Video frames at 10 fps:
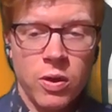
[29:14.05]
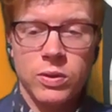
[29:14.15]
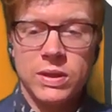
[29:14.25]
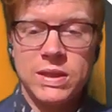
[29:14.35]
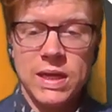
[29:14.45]

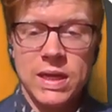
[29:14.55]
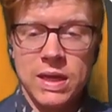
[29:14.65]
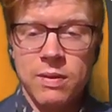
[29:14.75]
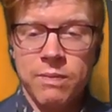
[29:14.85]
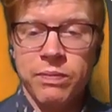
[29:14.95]
Or
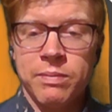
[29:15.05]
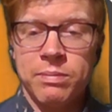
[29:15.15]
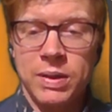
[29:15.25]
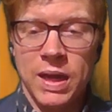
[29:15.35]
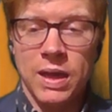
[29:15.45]
D,
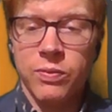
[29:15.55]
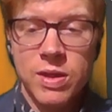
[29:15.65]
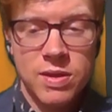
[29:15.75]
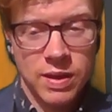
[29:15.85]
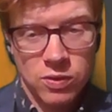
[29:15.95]
plants
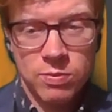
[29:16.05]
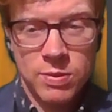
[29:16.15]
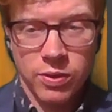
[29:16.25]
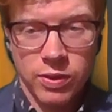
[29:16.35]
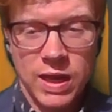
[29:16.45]
reach sexual
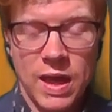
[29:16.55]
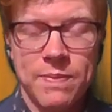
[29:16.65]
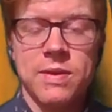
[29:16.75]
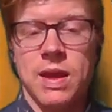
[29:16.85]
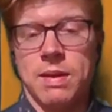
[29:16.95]
maturity
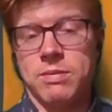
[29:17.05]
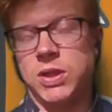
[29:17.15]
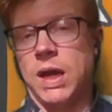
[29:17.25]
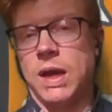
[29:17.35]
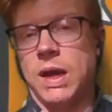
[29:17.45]
at the same
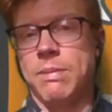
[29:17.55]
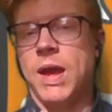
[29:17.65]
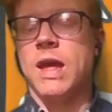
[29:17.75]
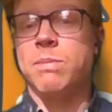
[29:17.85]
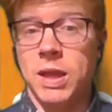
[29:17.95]
time
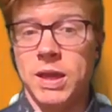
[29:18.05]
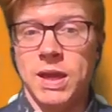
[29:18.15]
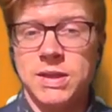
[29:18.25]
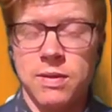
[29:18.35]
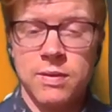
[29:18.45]
as
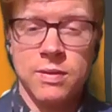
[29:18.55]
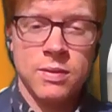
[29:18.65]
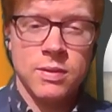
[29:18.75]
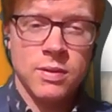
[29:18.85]
pollinators.